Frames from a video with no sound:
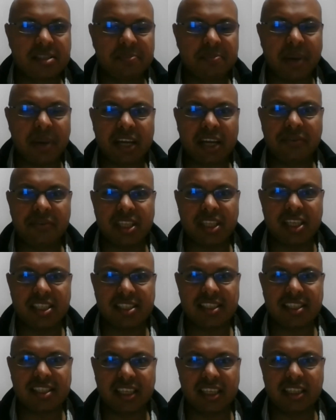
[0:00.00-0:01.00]
back with
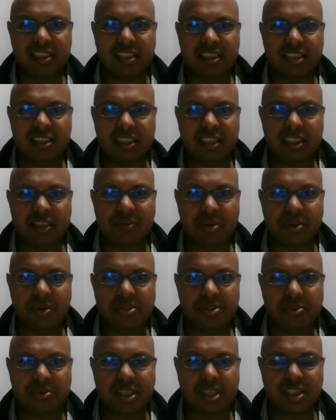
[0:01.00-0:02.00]
us, and he
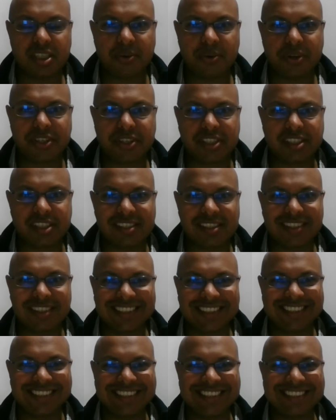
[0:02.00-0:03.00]
wants to ask the question.
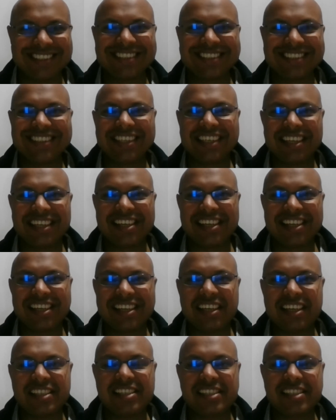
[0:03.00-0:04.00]

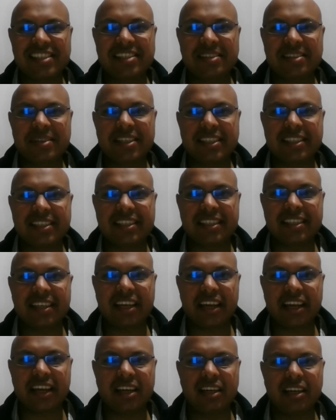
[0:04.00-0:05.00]
Just
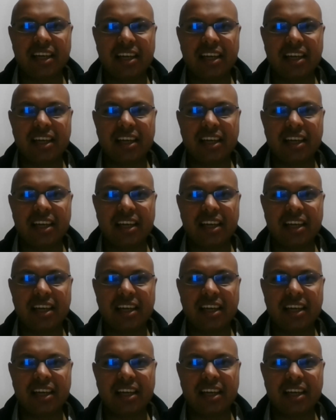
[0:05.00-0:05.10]
Aaron,